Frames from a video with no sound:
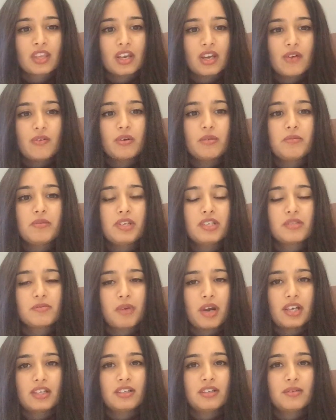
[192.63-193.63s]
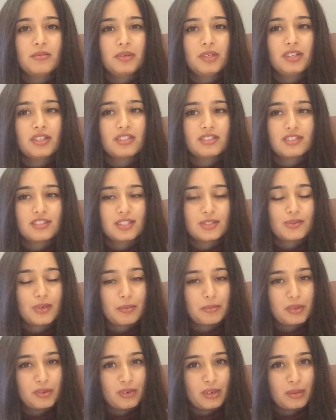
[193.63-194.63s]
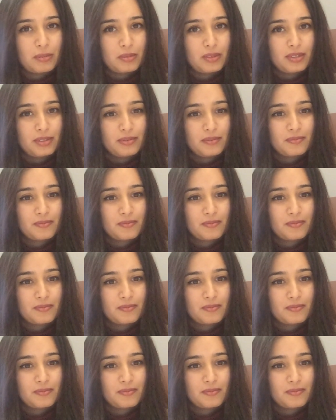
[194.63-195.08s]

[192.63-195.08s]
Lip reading: It would be spider because it is a web developer.